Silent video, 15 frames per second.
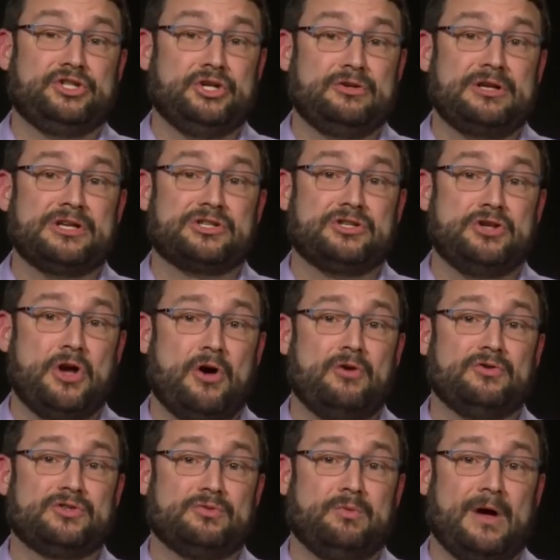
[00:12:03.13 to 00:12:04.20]
Judas
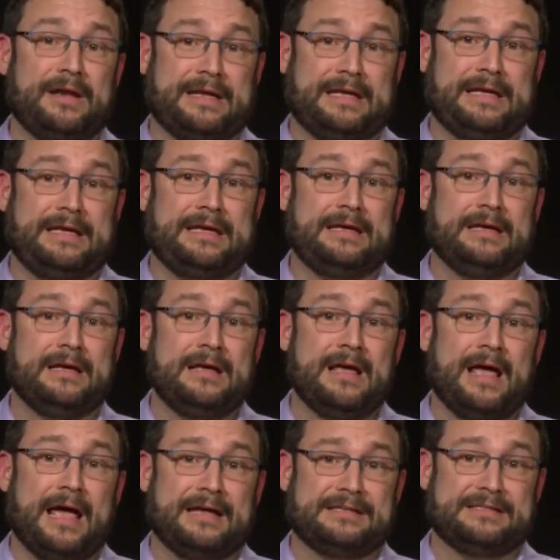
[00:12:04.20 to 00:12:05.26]
knows what he
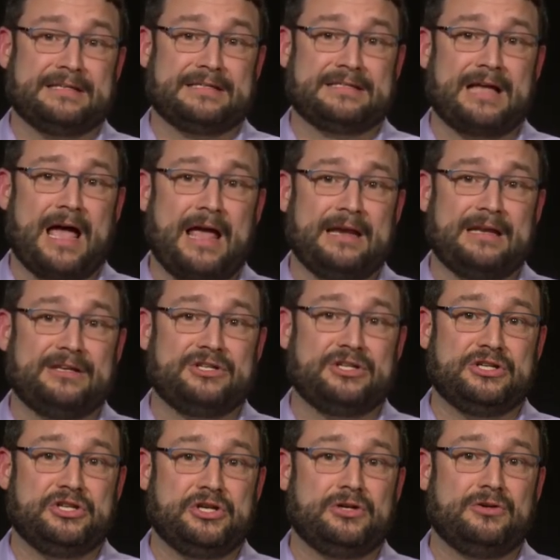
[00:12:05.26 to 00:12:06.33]
has decided
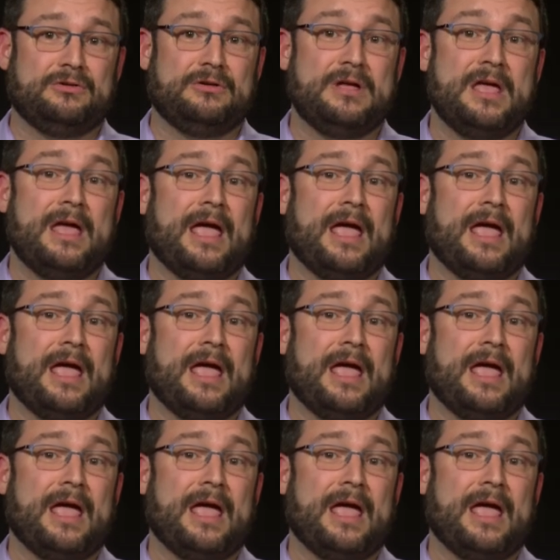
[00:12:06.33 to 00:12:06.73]
to do.